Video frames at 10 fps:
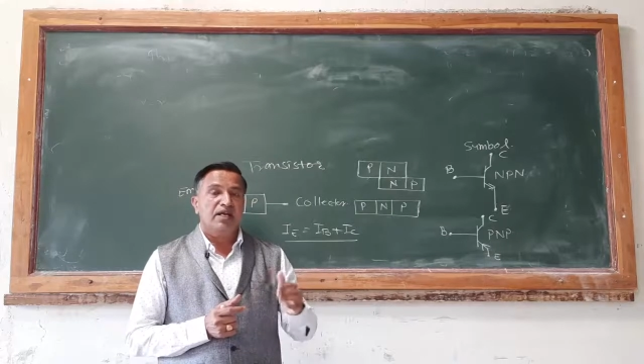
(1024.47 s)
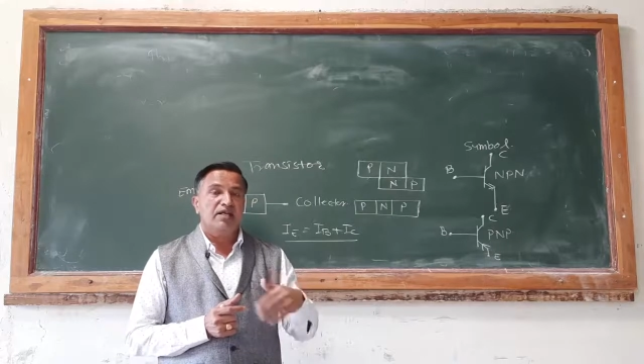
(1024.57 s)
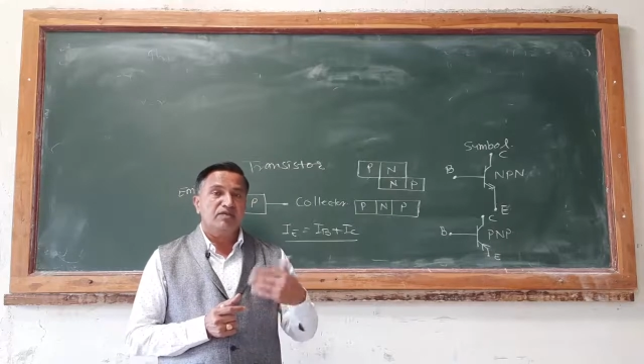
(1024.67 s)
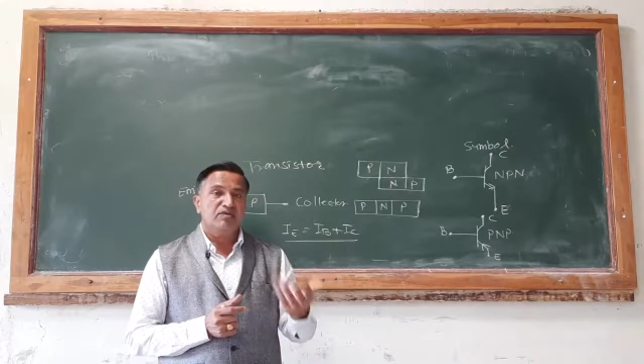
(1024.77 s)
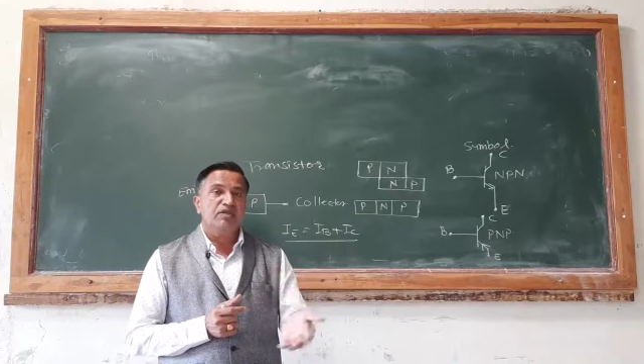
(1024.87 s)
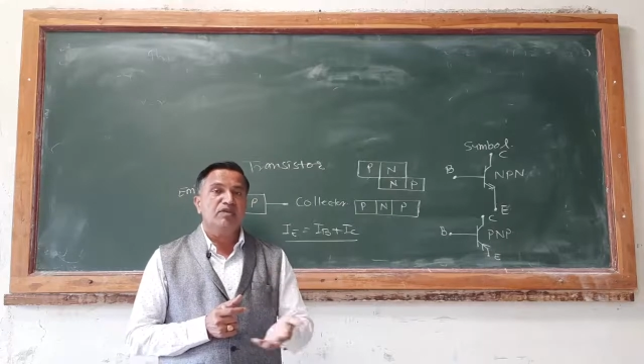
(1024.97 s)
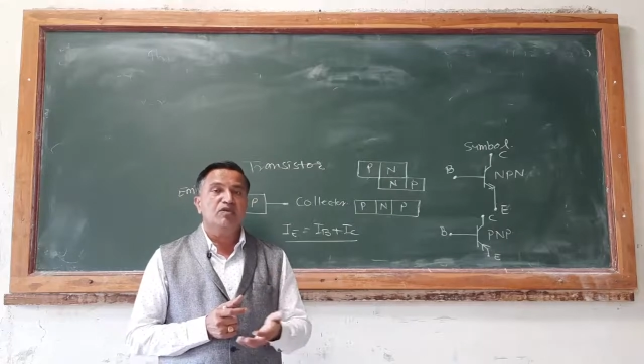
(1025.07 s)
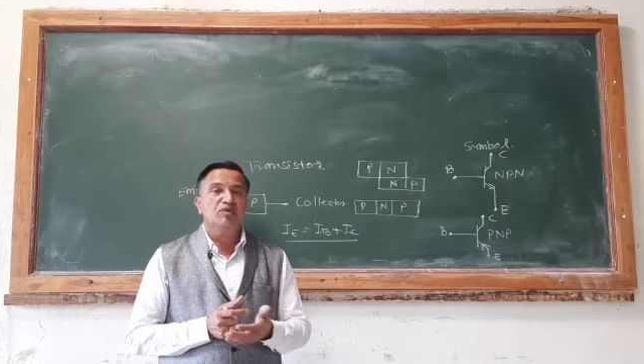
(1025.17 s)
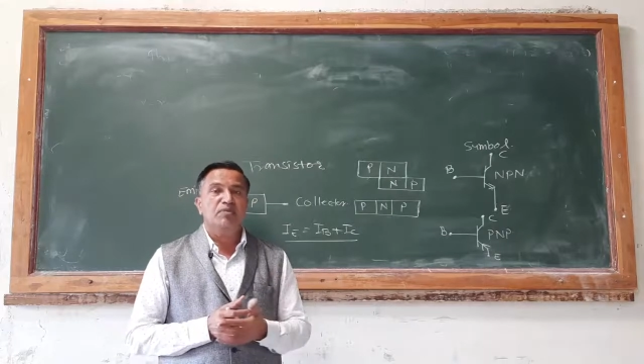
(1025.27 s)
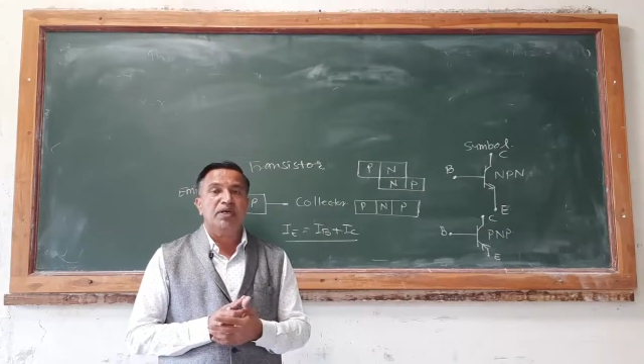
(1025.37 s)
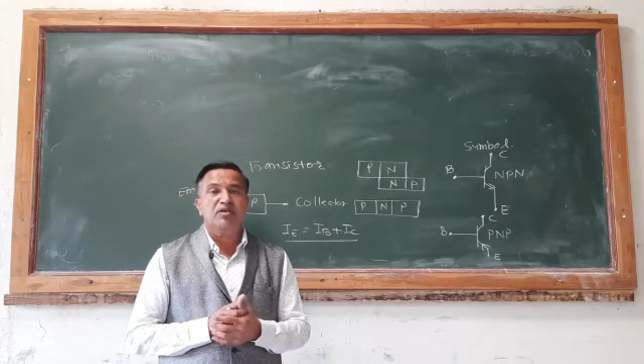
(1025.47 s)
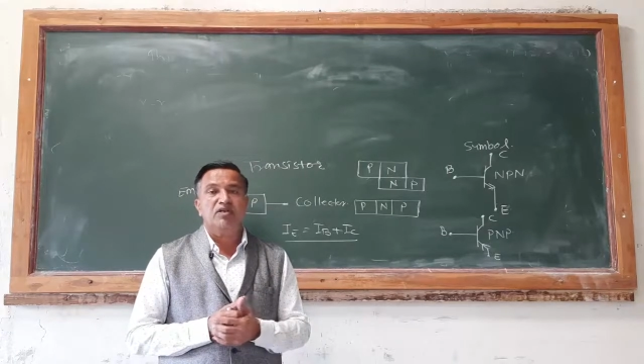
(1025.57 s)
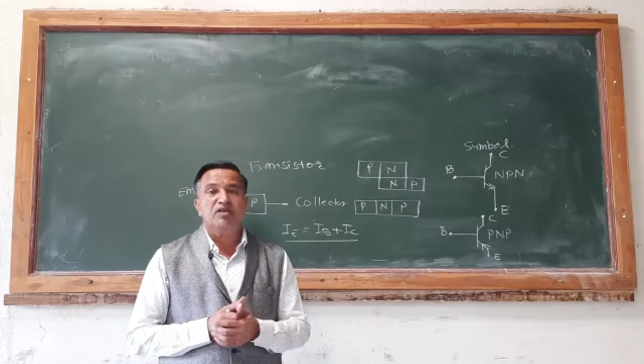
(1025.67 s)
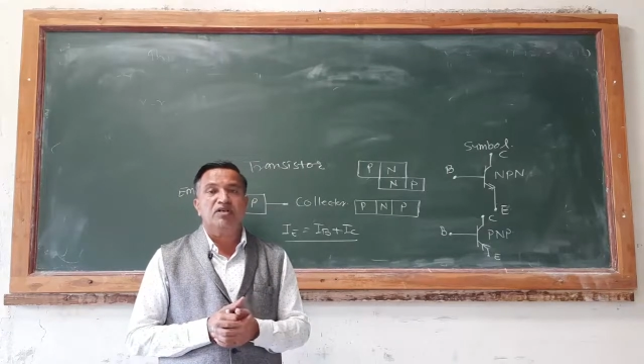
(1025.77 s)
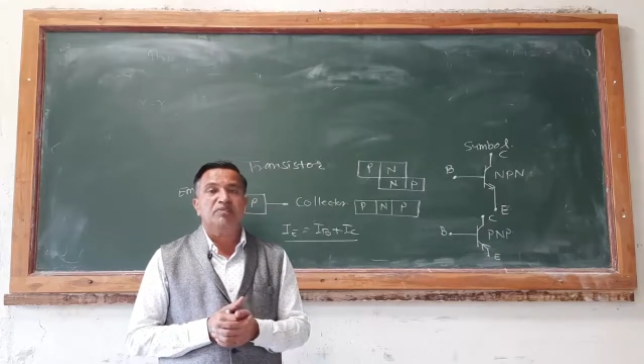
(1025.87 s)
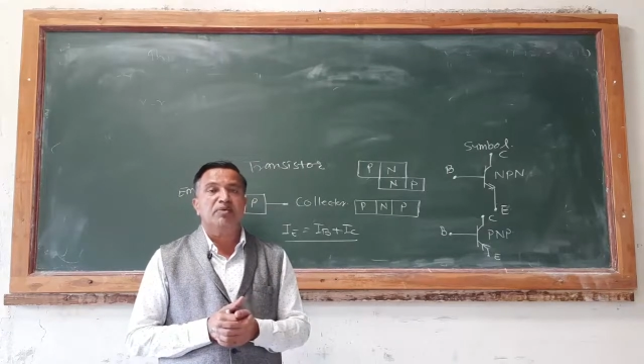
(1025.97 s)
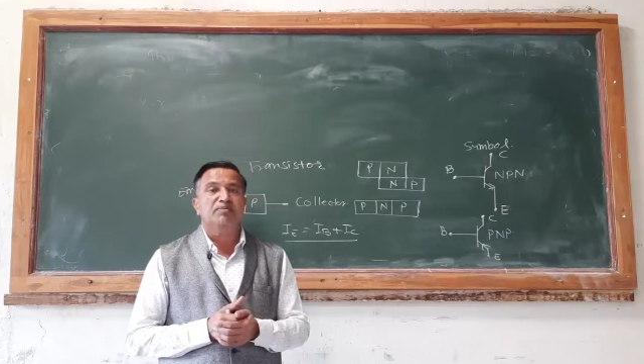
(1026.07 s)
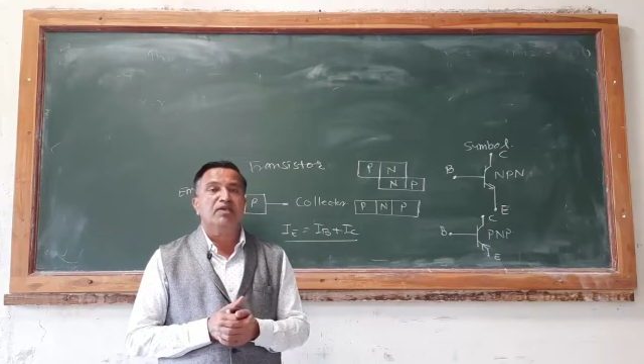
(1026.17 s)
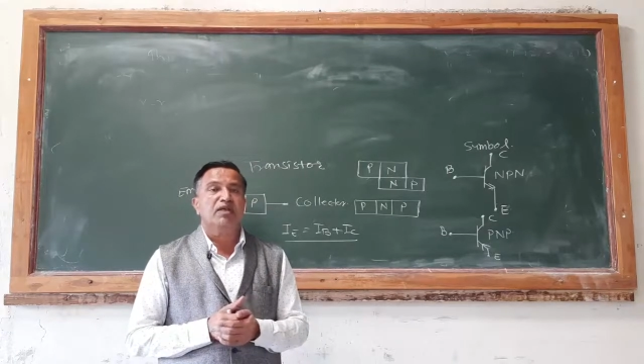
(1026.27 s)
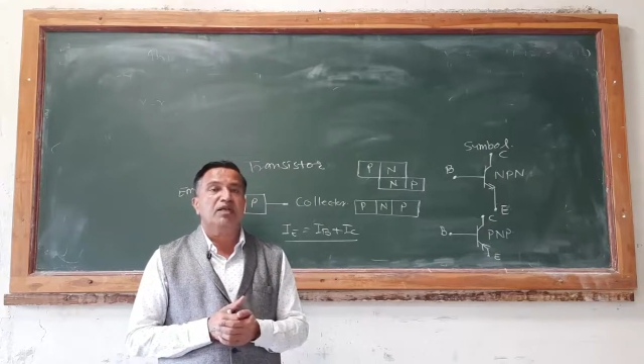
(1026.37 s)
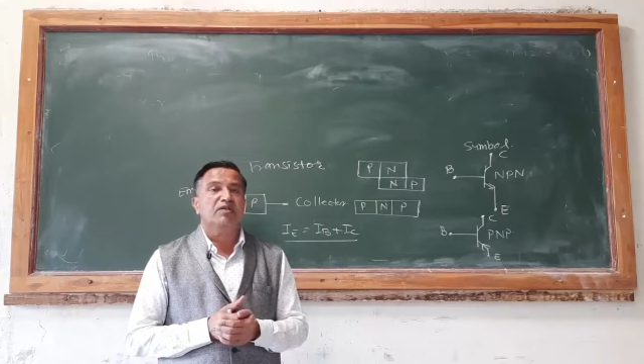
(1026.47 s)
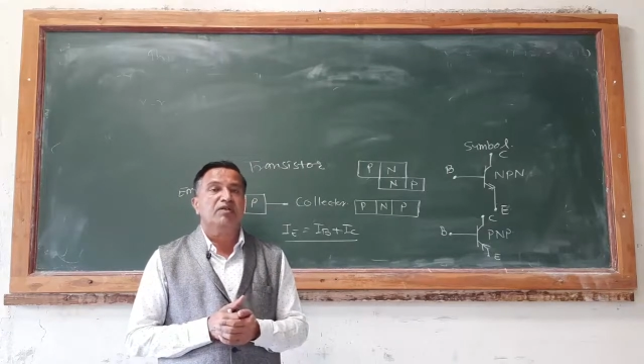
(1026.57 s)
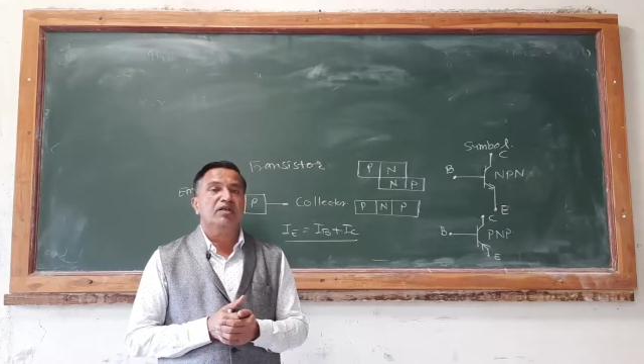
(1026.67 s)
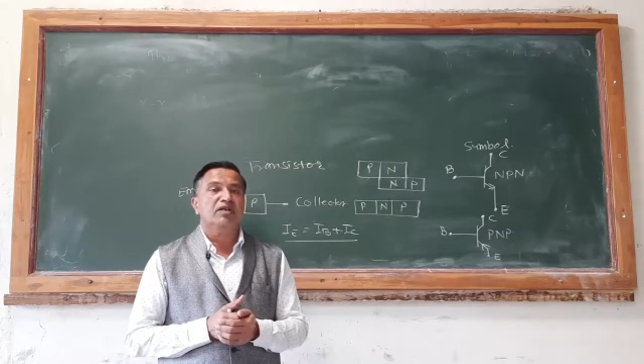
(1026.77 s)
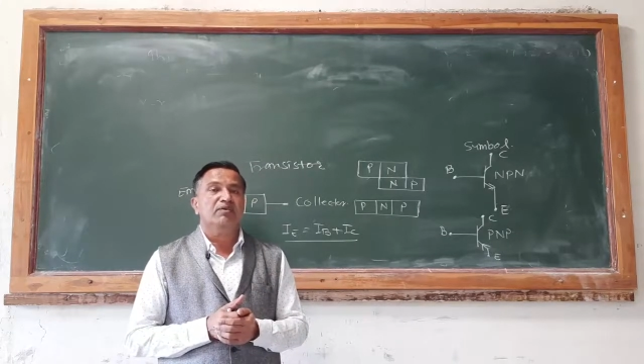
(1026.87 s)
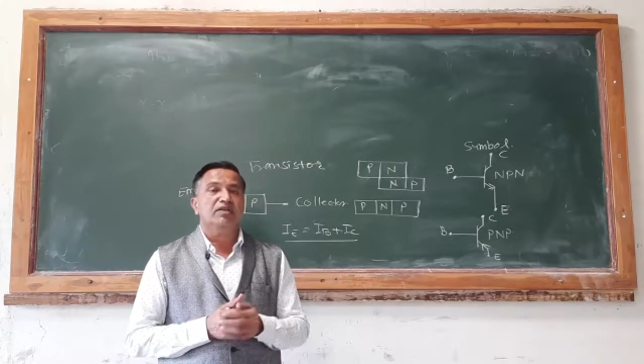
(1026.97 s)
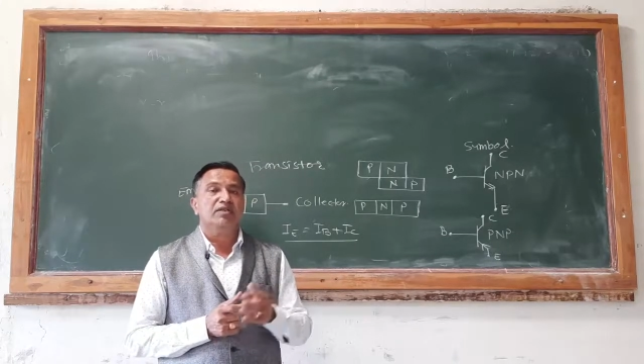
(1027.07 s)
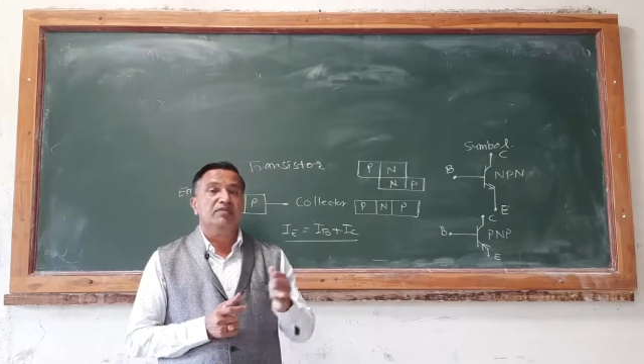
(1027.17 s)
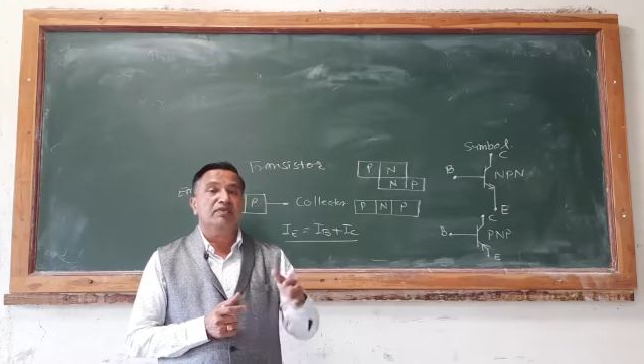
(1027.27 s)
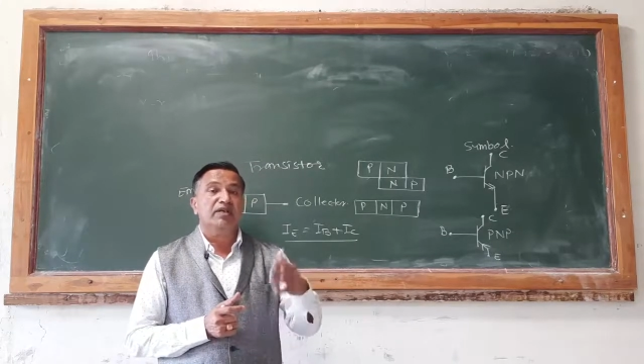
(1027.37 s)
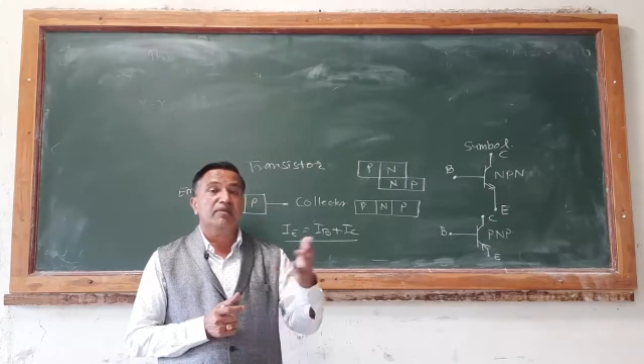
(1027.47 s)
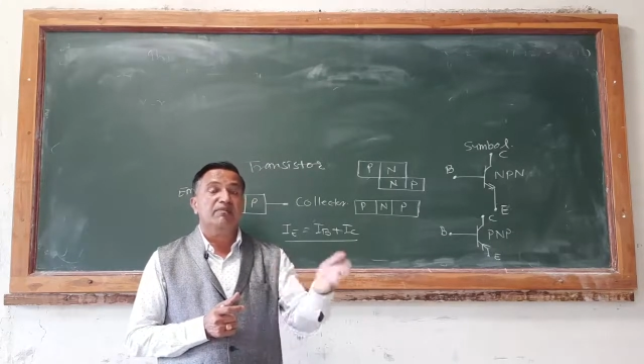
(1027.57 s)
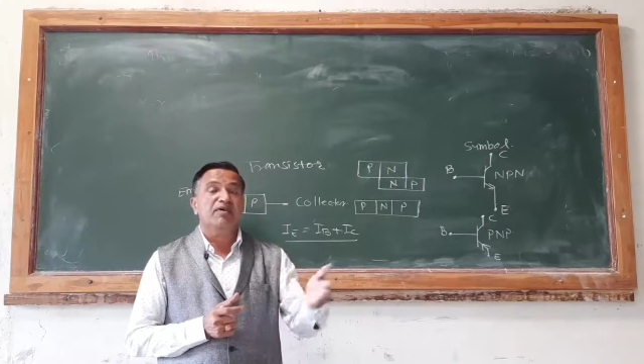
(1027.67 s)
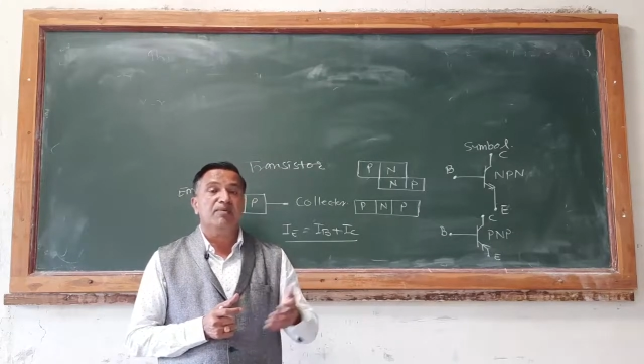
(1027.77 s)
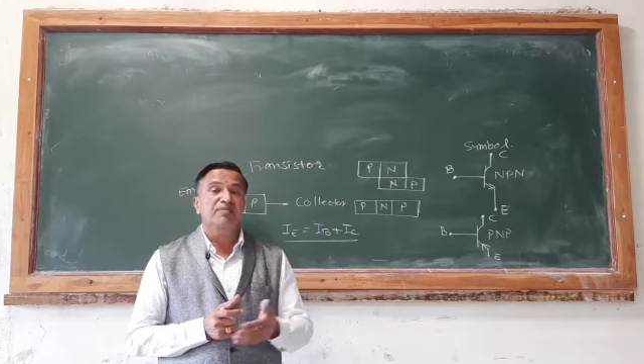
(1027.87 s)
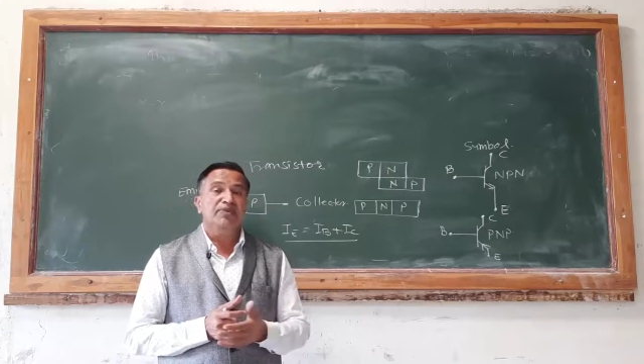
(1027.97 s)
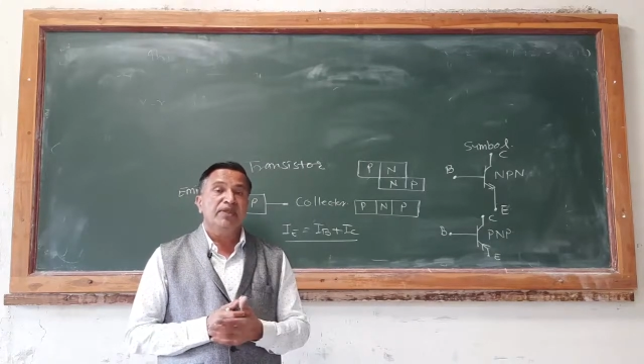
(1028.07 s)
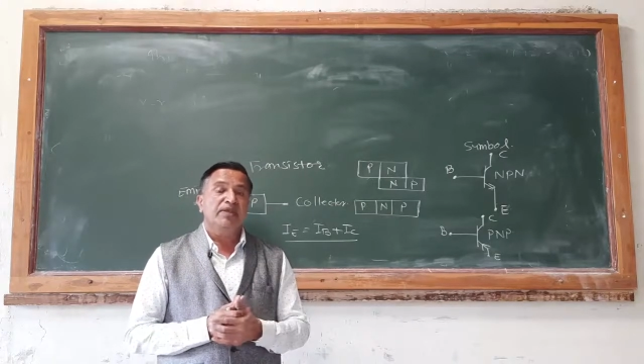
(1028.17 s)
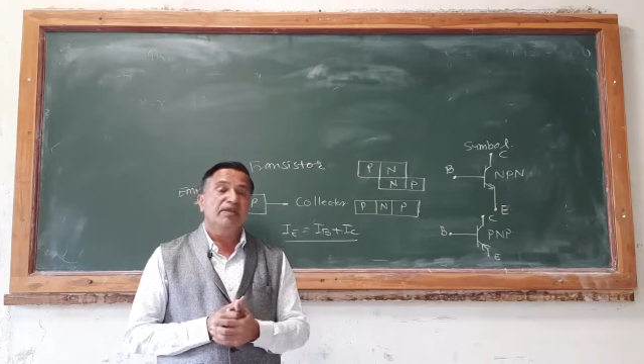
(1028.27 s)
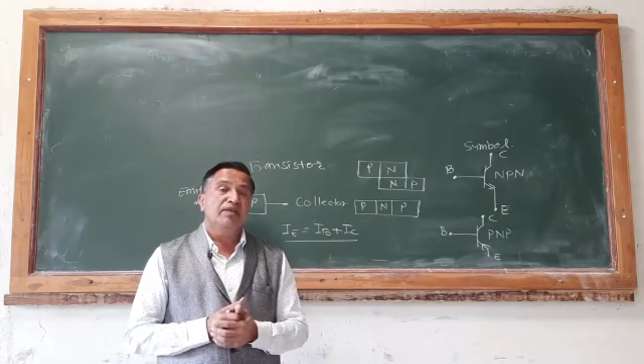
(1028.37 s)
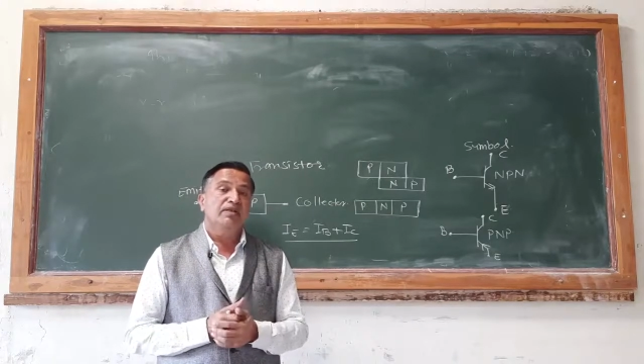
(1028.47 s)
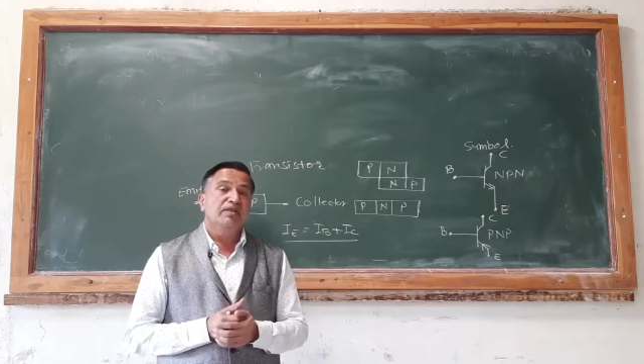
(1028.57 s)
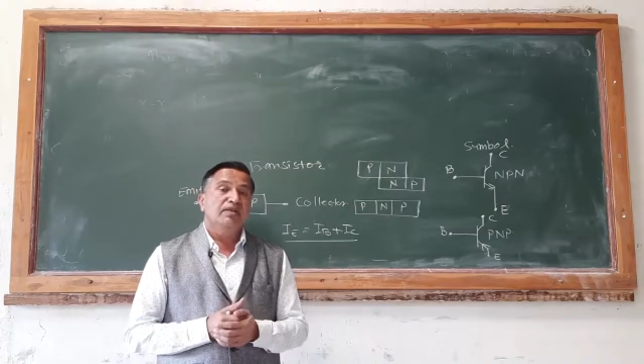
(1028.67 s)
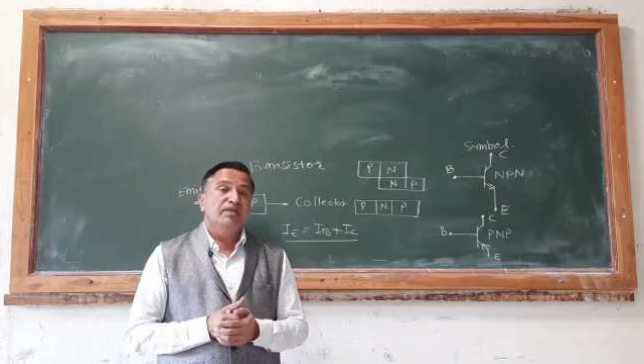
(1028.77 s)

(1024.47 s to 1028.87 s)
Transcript: and using those particular type of the electronic devices, we can form the